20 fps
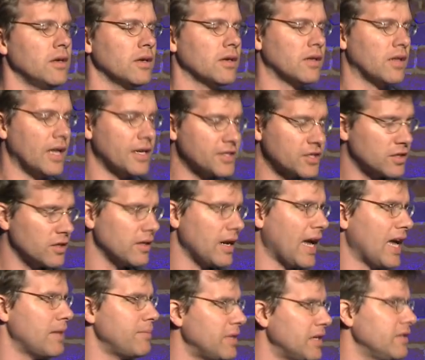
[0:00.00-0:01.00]
Cluster
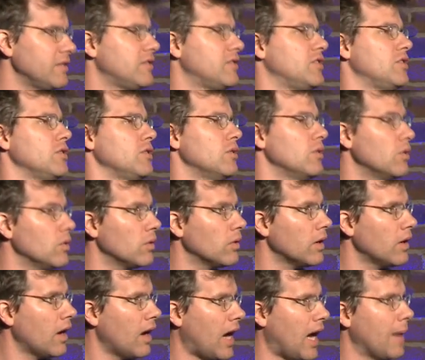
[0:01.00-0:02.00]
admins do
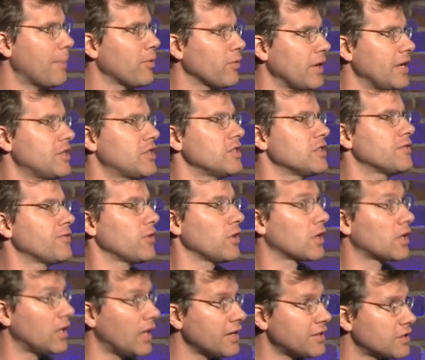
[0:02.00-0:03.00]
operations for
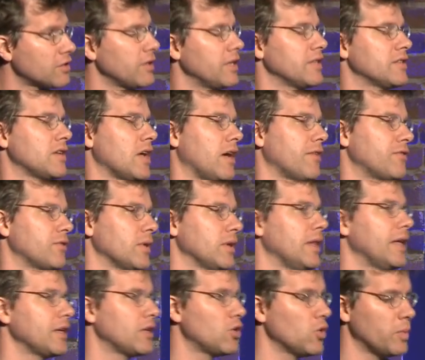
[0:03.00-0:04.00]
clustering software
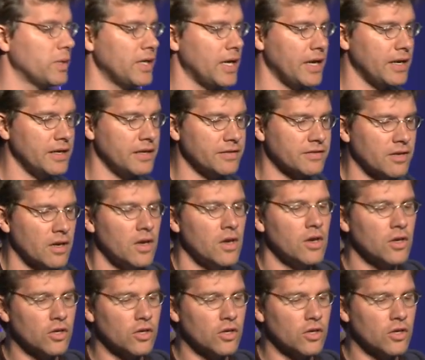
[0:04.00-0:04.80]
like Kubernetes.